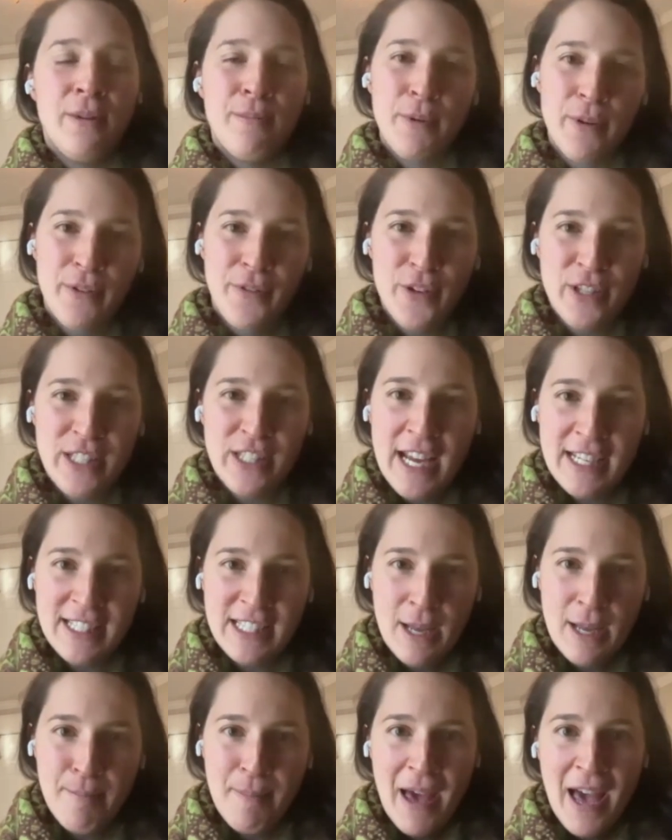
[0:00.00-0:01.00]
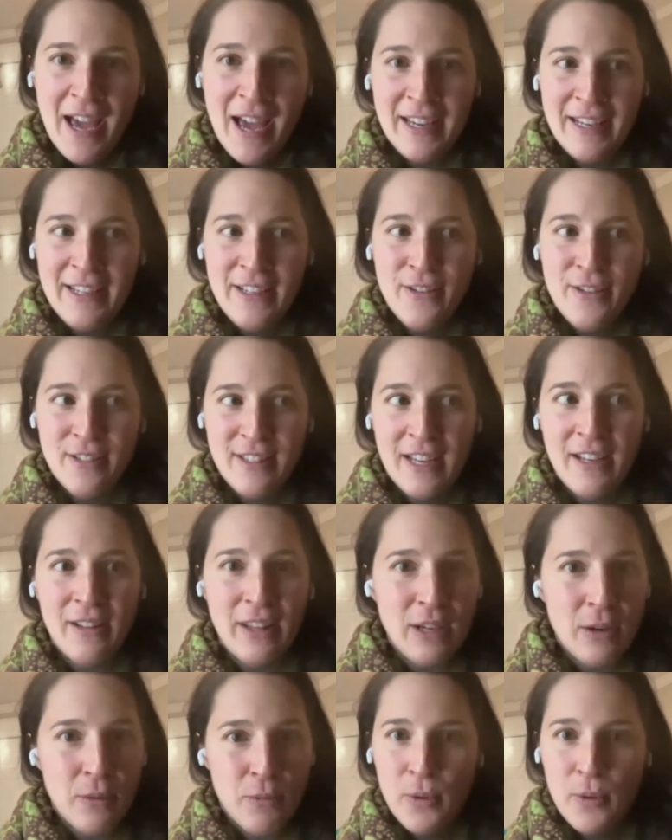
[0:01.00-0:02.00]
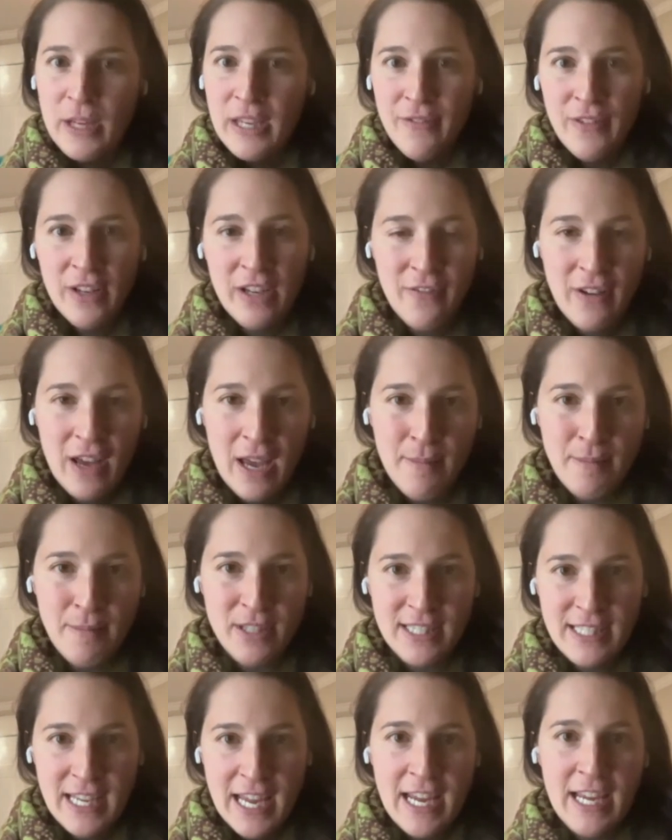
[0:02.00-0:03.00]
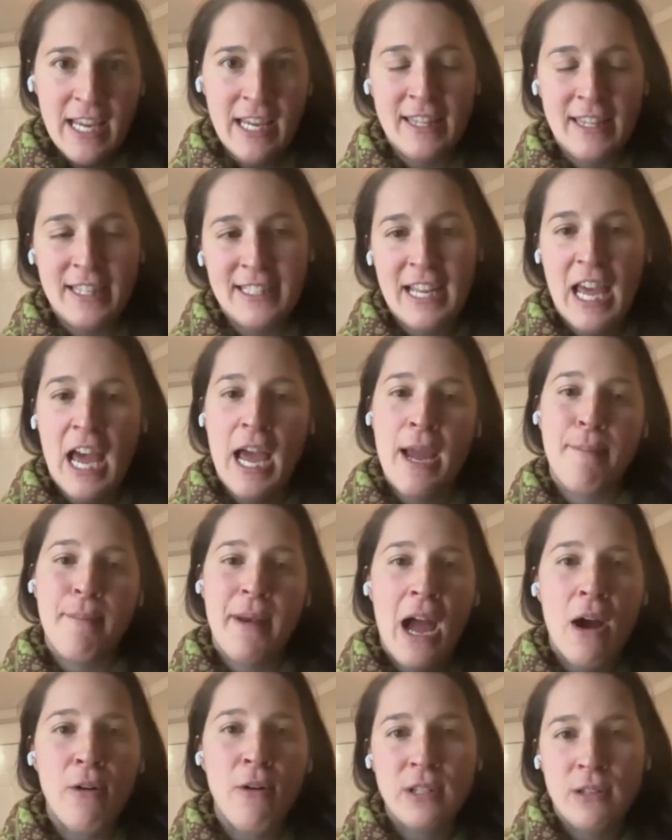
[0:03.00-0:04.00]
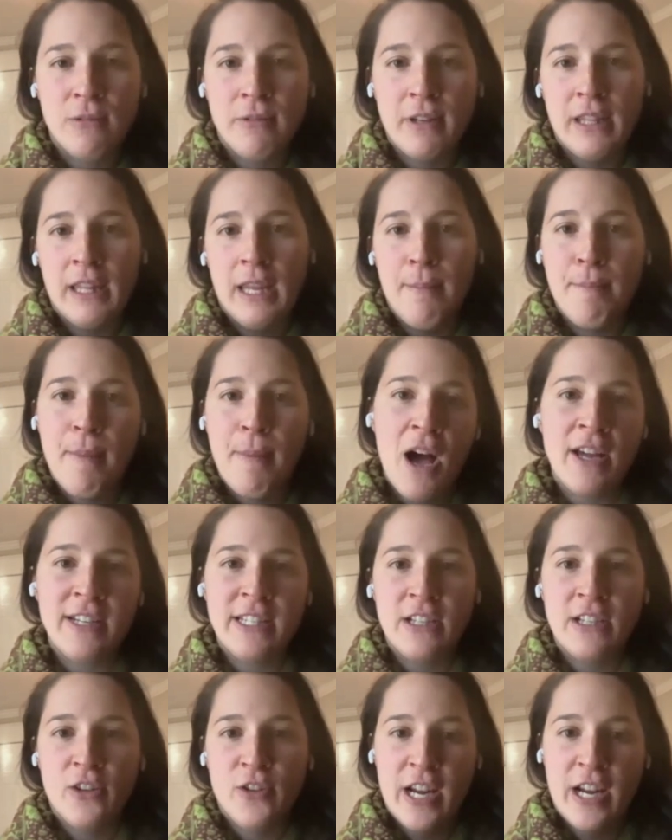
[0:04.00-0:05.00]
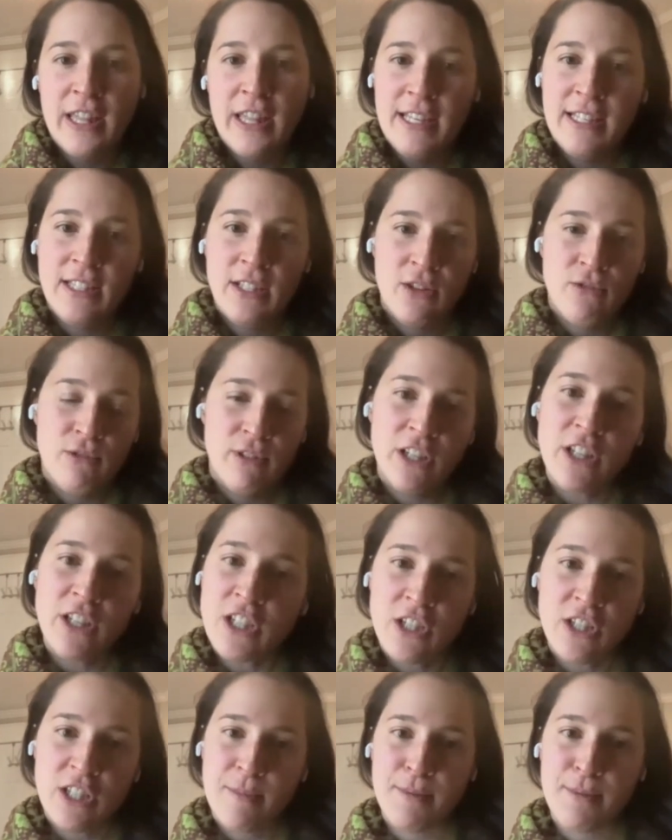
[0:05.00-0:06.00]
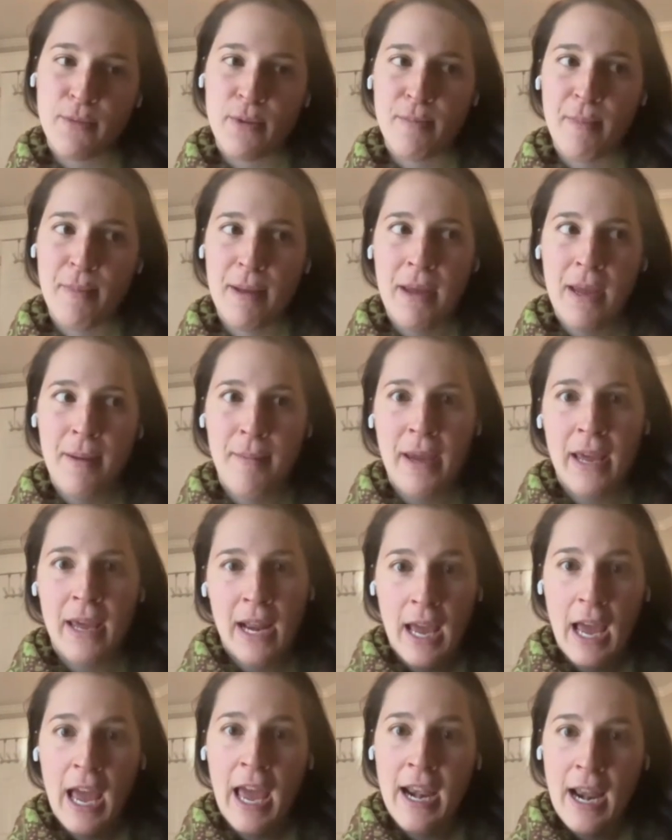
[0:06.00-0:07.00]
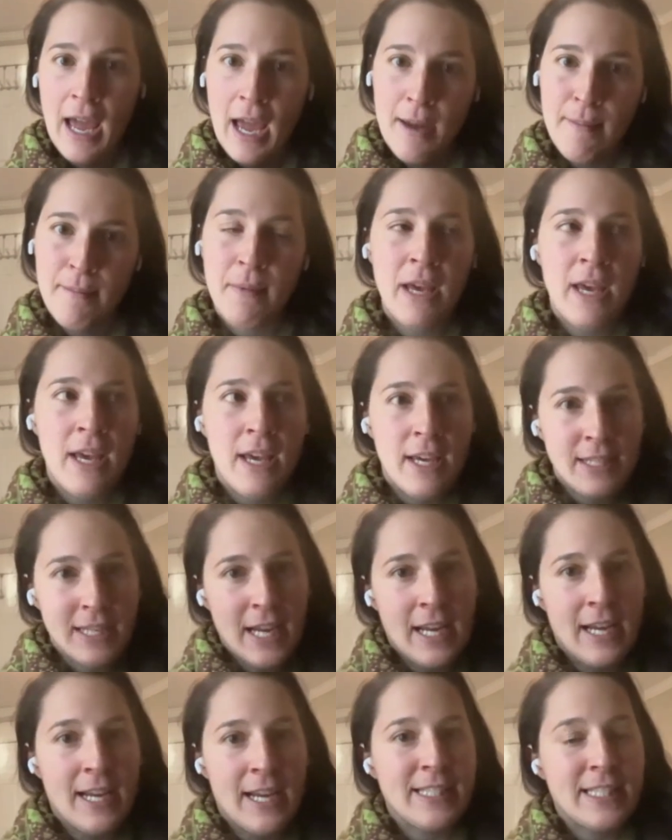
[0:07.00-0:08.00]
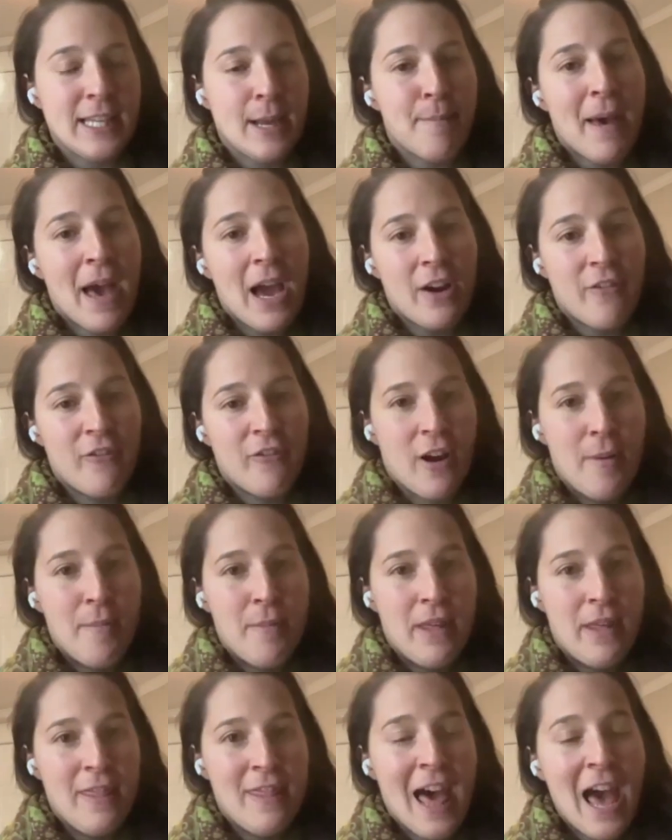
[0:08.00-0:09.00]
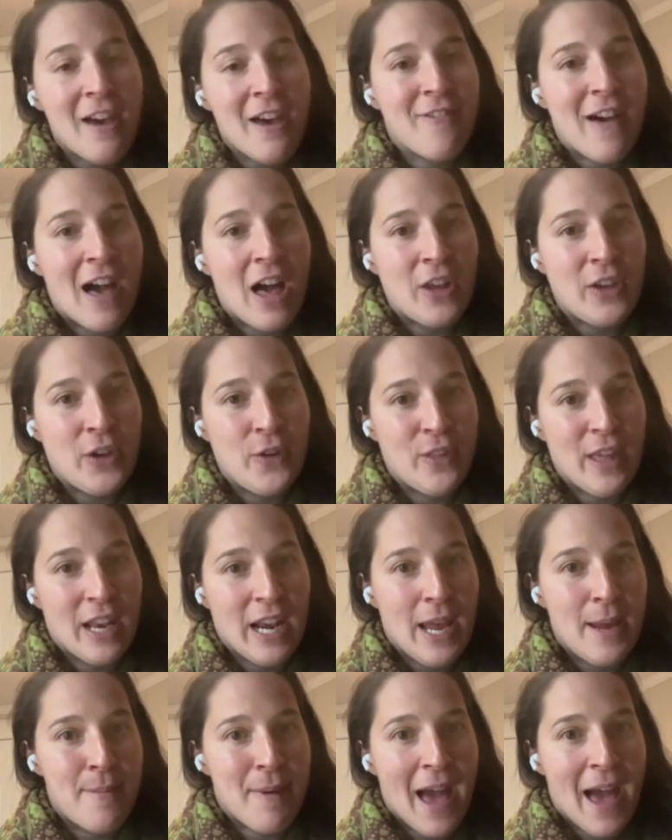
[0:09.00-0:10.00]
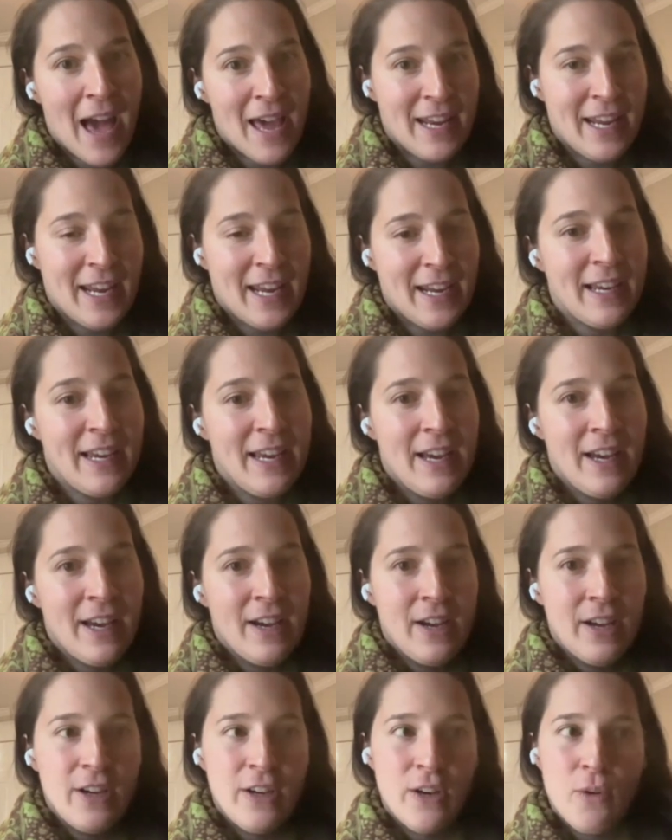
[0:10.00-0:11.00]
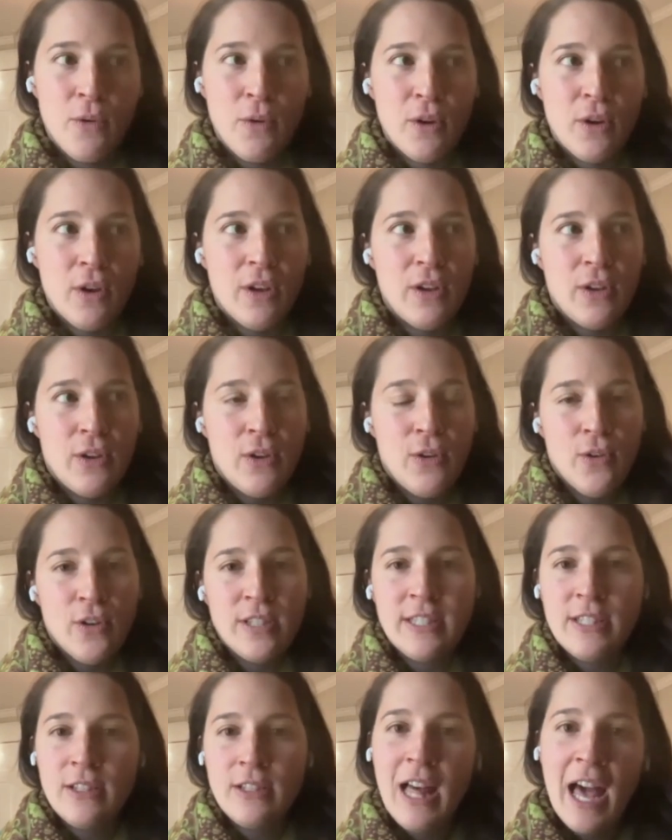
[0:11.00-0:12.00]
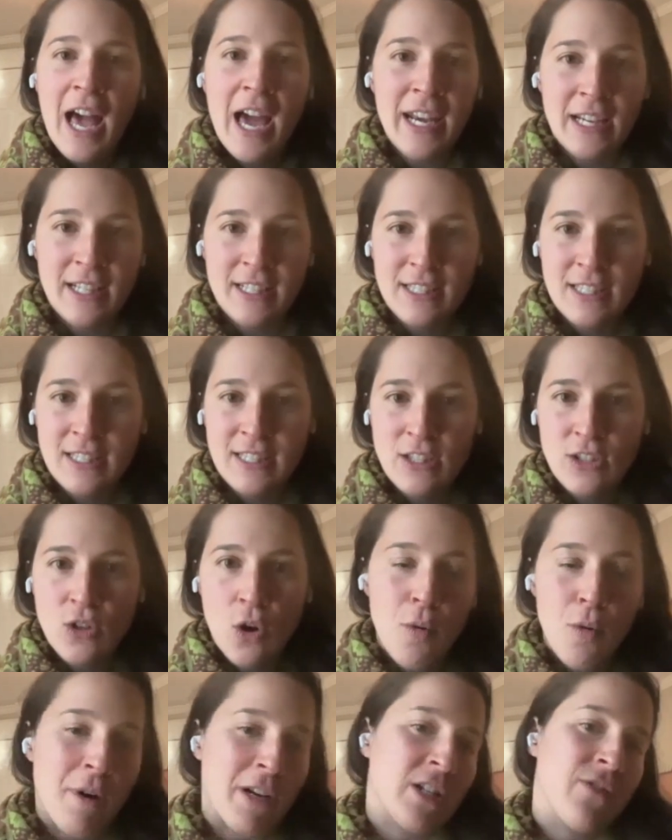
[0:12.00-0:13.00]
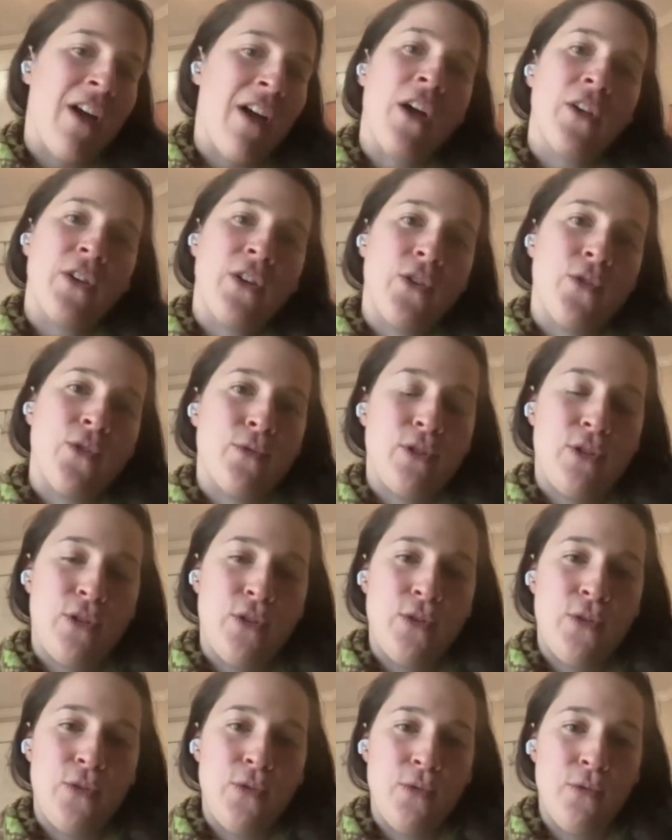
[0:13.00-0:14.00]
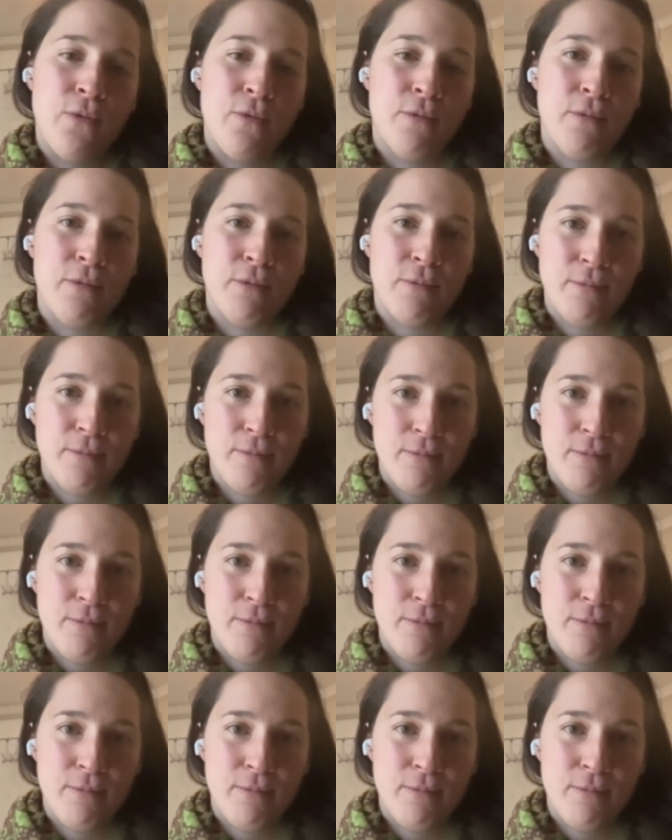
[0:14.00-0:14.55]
well if you take a step back and you say like well even if i'm just taking this time now to really bond and create these good relationships with my baby and i and i'm taking a step back from that value that i'm adding you know you're still adding so much value to